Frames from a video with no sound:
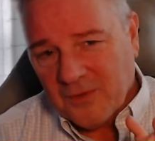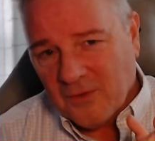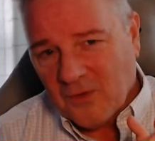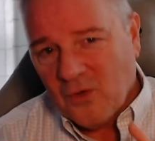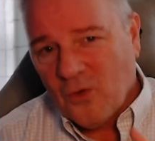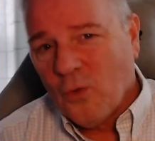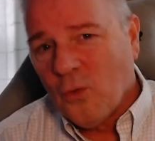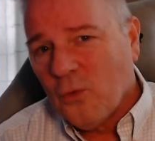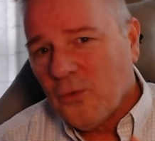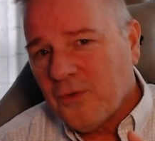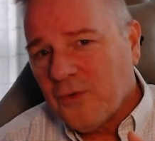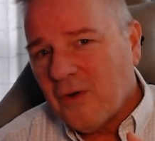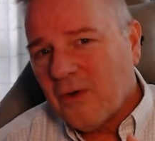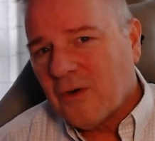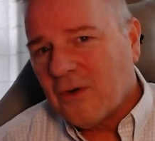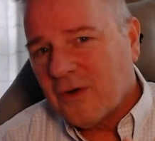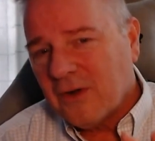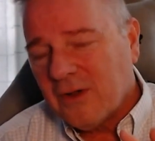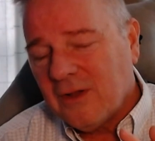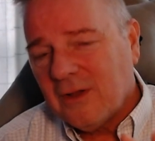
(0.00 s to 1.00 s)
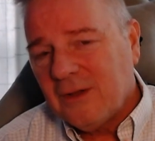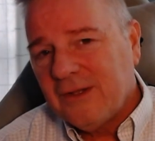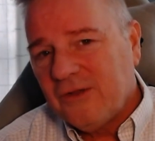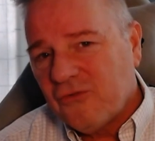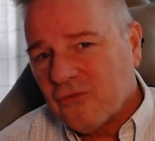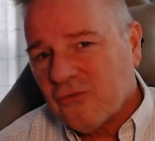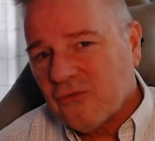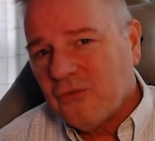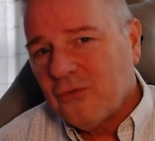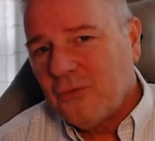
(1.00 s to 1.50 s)
The cold, hard, ugly
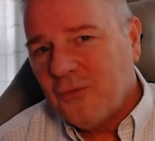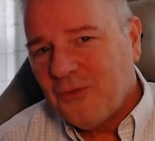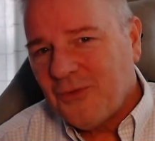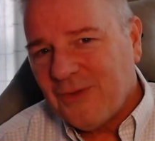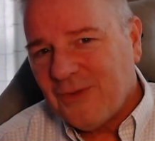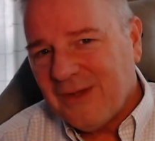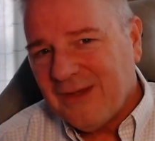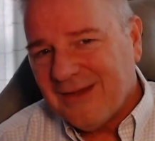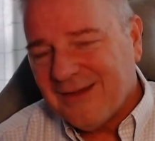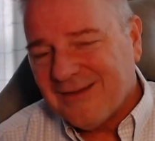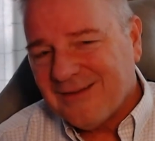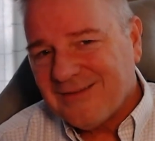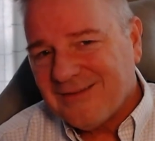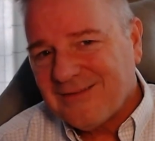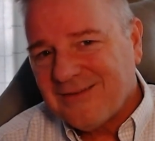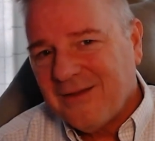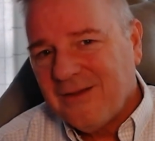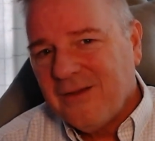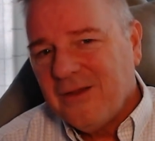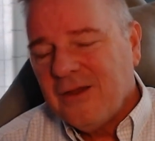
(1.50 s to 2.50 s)
truth is